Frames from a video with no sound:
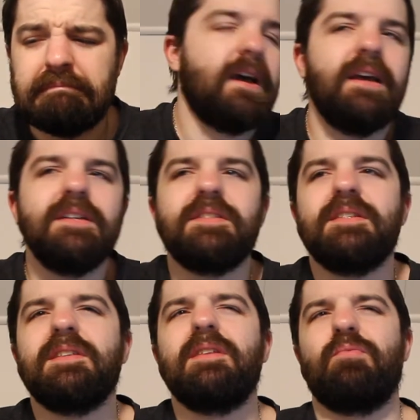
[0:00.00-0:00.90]
I guess
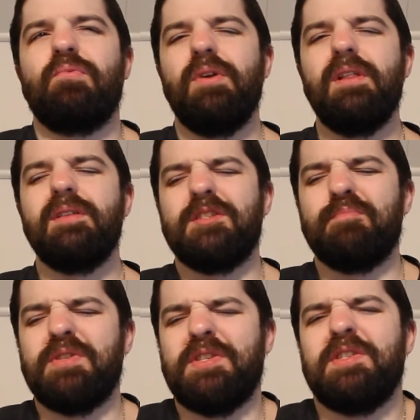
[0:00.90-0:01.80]
that's like really the
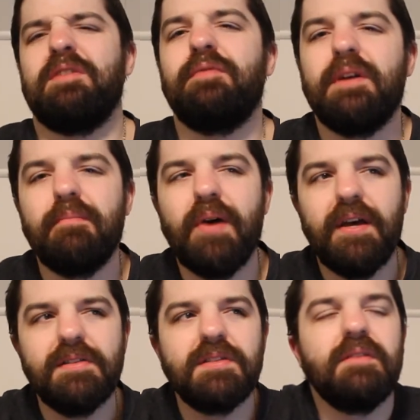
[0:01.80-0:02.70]
specific
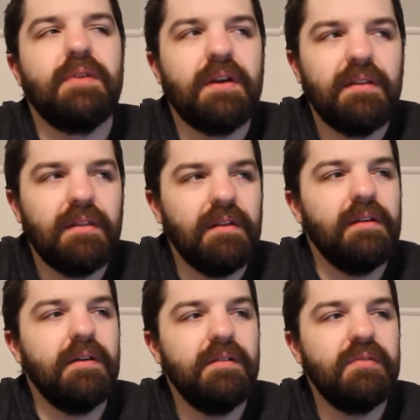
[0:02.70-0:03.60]
bad stuff I can
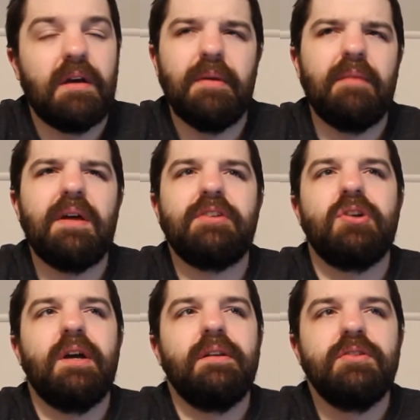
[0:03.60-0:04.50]
think of. I mean, I'm not
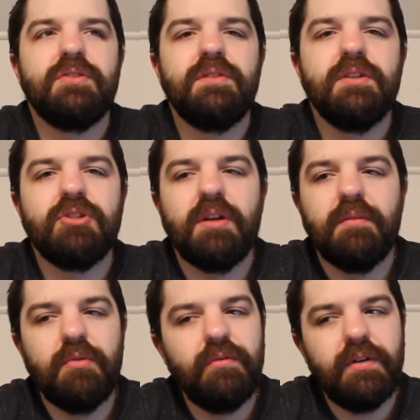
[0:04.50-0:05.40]
trying to just dish on
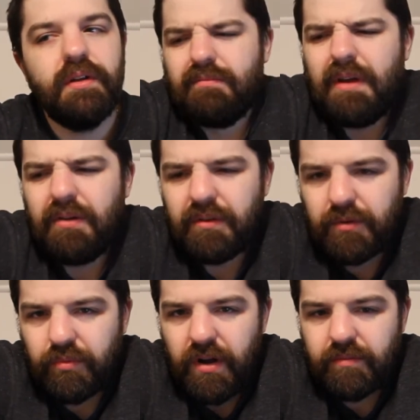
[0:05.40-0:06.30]
the movie. My only
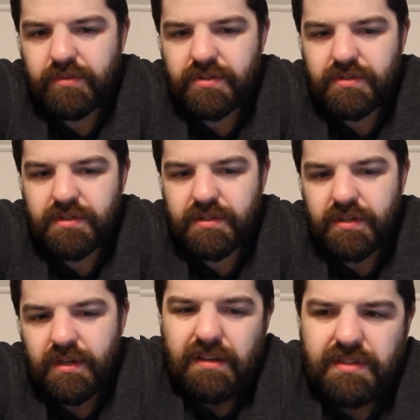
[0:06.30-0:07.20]
real problem was
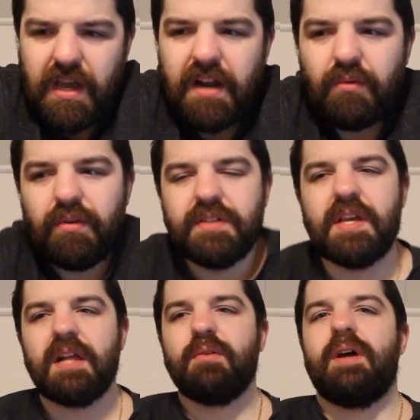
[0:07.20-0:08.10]
just, it's kind of
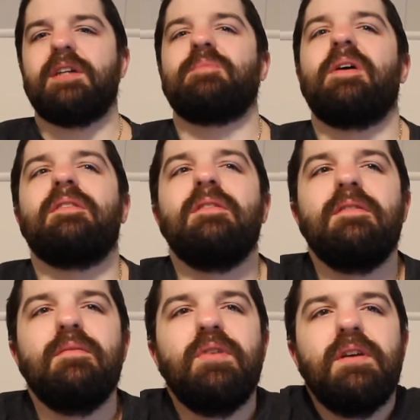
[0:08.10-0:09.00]
exactly what I expected
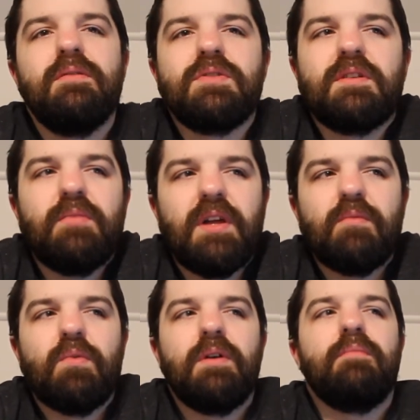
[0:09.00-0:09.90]
it to be. There's gonna be
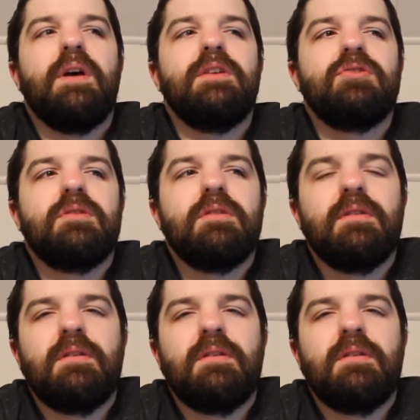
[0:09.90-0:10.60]
like one major